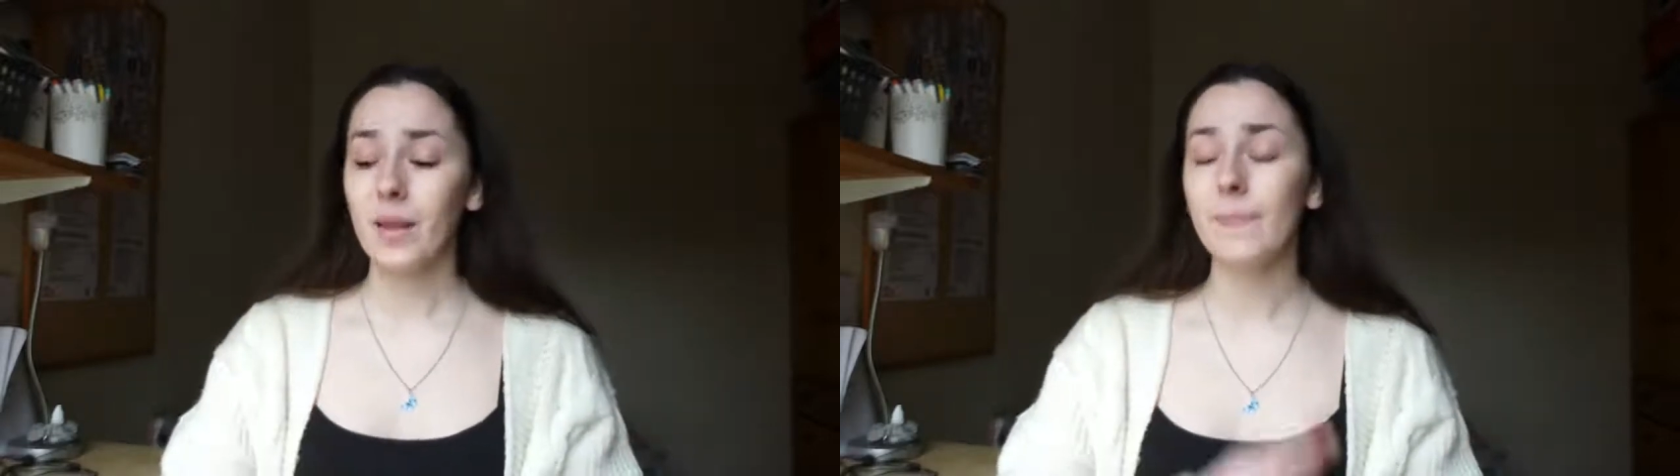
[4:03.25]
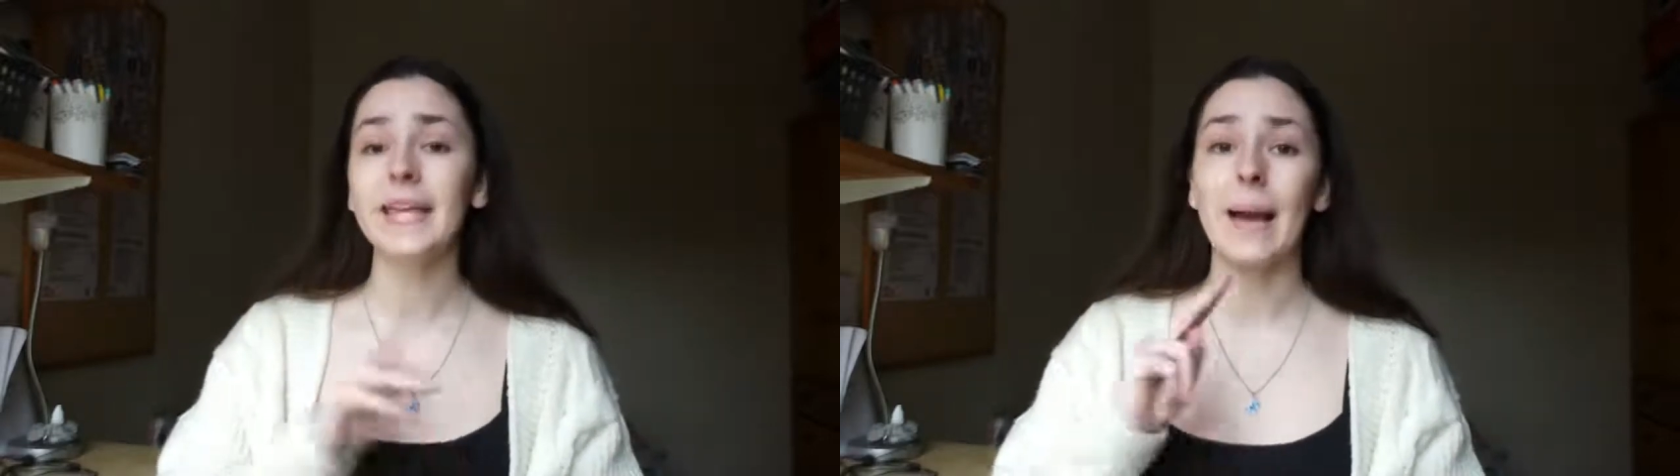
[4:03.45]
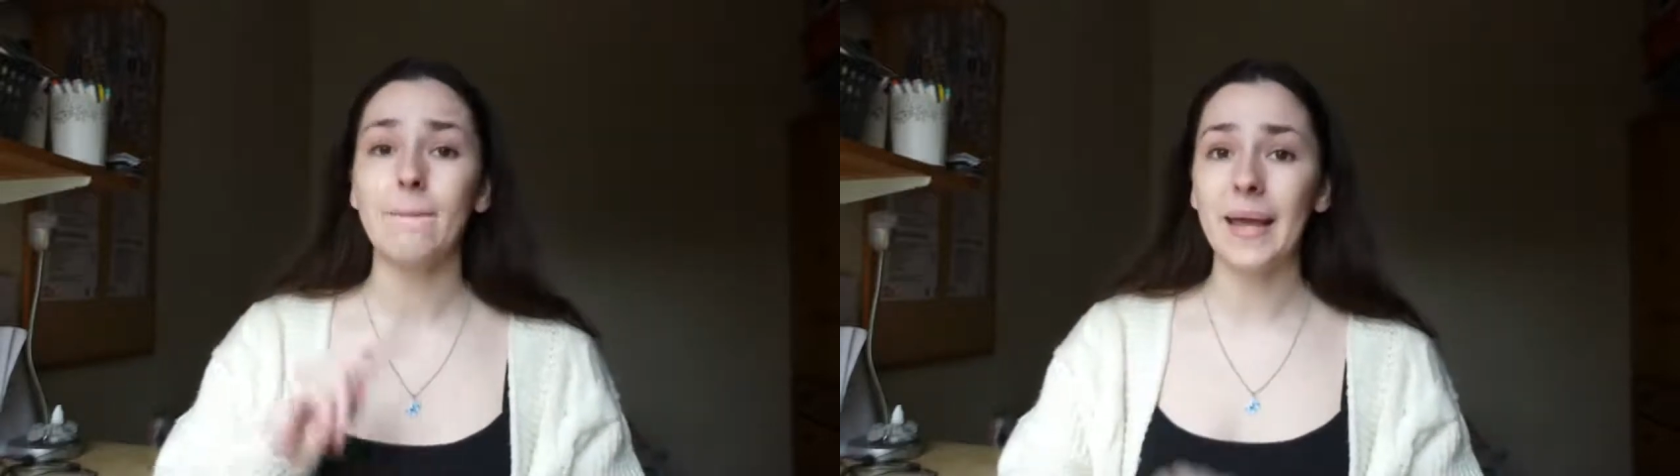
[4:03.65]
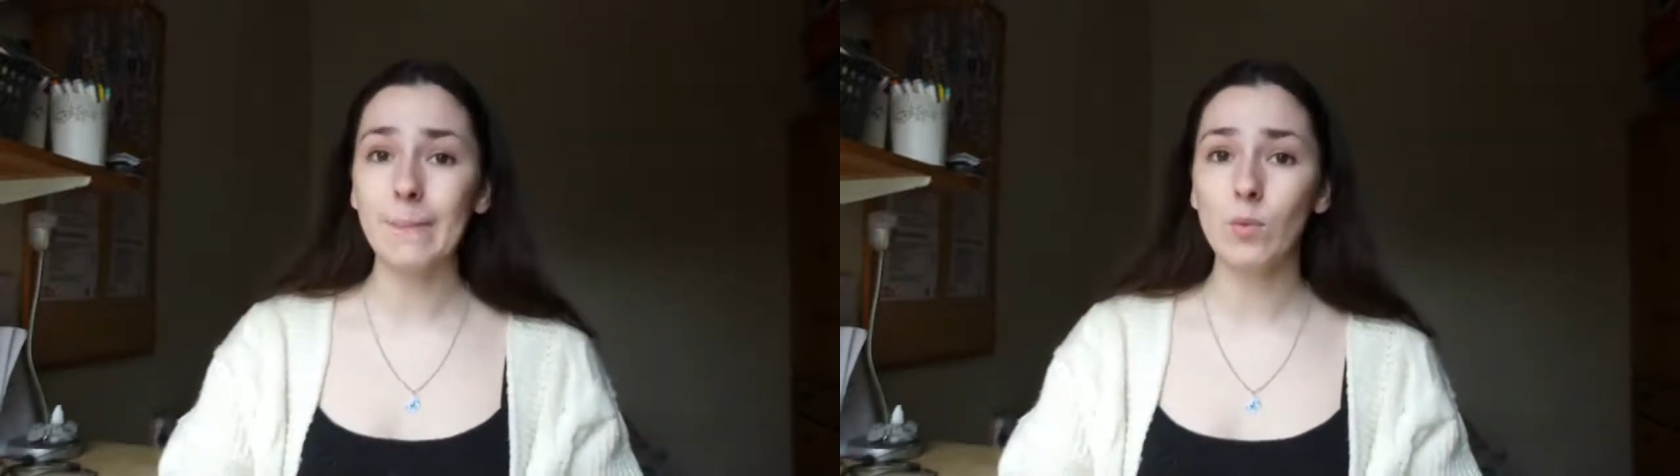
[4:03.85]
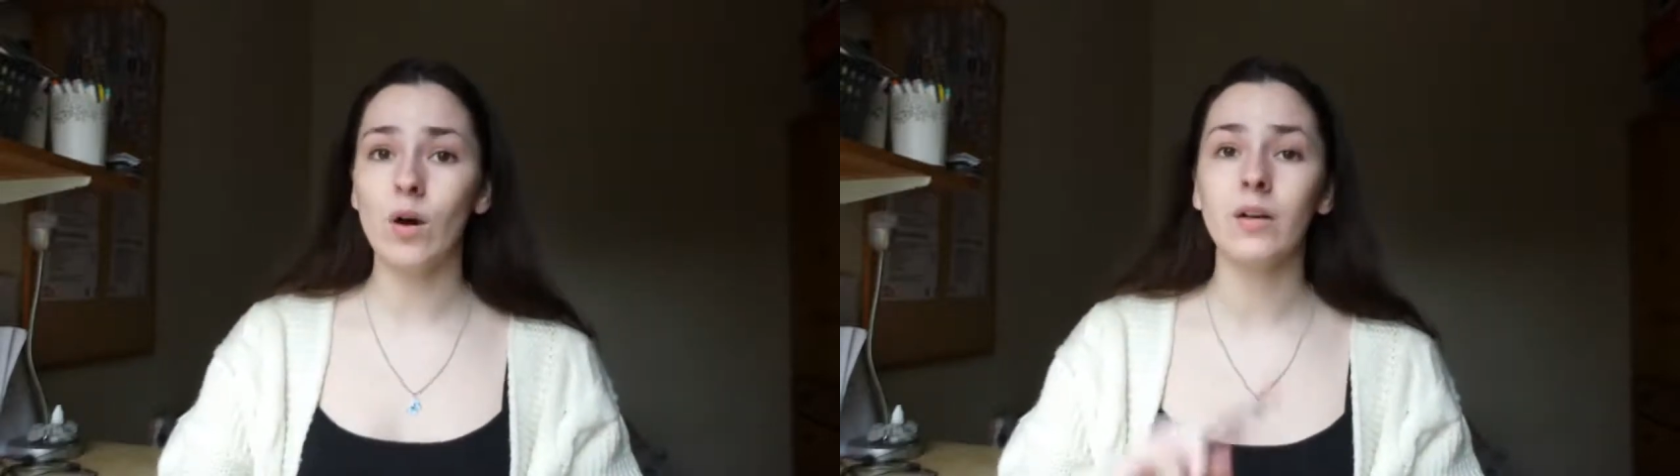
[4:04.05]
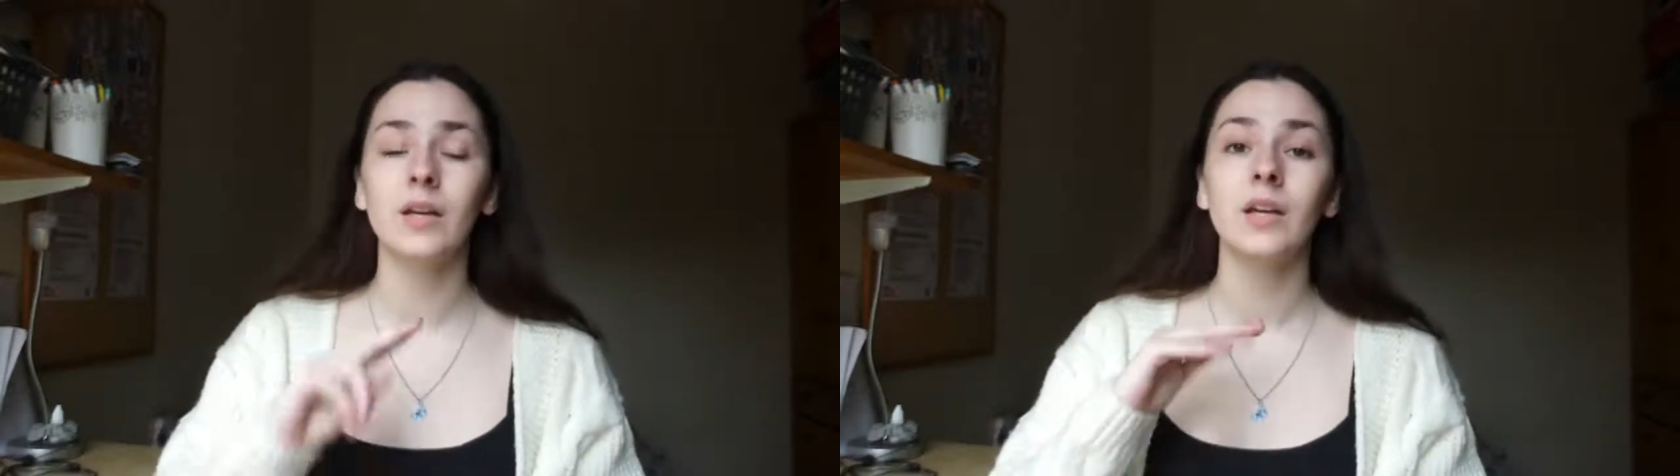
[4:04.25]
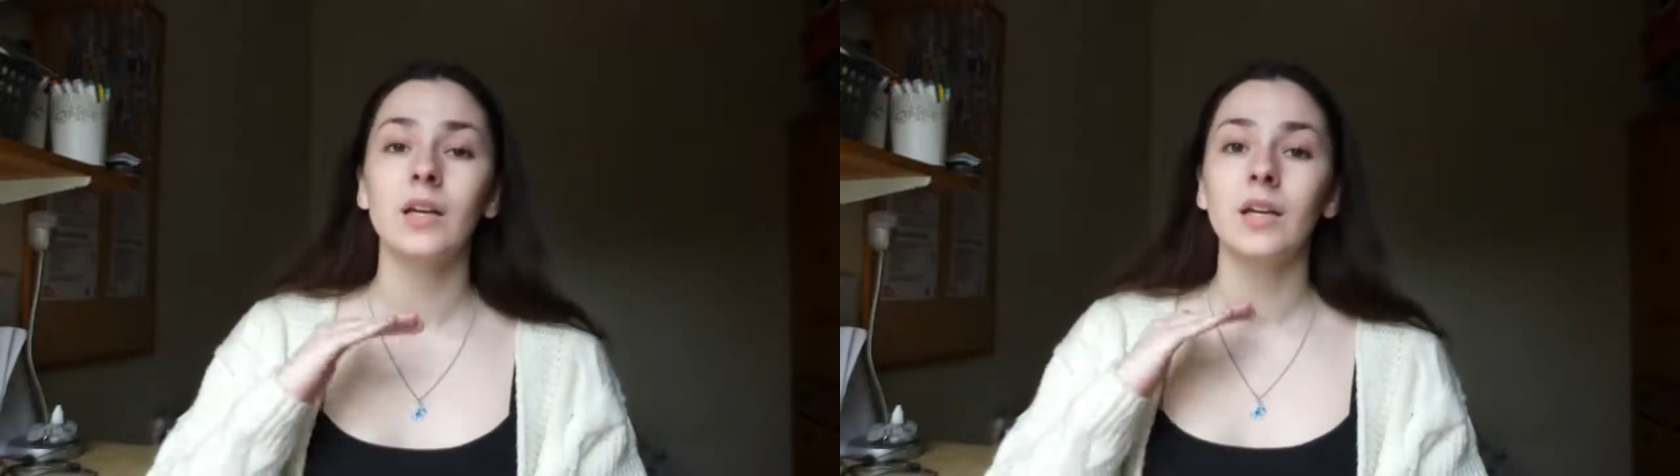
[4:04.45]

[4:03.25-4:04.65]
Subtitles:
But yeah, paper 1,